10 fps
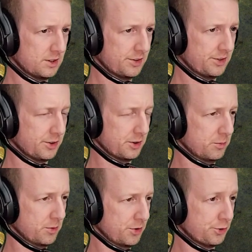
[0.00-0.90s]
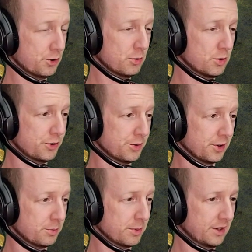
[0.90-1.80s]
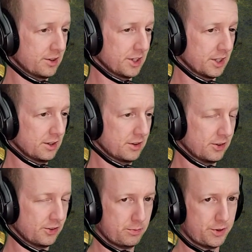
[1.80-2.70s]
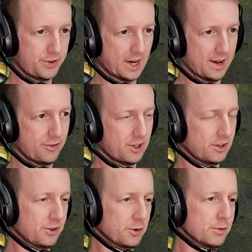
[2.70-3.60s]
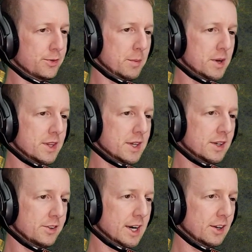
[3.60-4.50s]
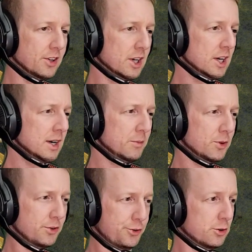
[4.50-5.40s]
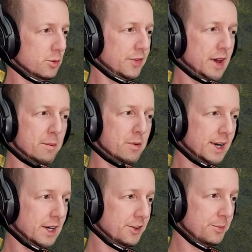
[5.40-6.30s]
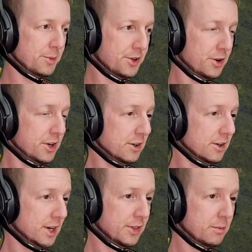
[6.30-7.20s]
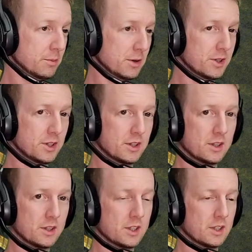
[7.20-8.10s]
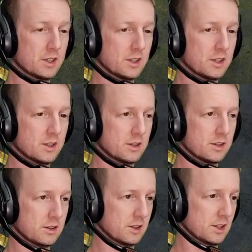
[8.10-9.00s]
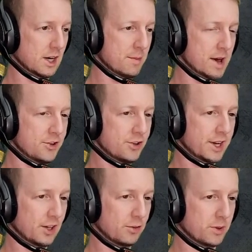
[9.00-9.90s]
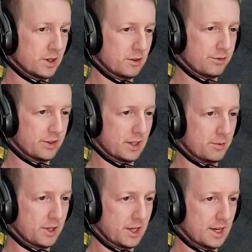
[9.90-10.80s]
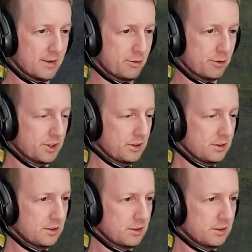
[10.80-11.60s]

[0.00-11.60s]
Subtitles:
So I'm not sure what to expect here. The Skaven can do a fair bit these days. Not sure what they bring against Bretonnia at the moment. I imagine they expect a fair bit of cavalry.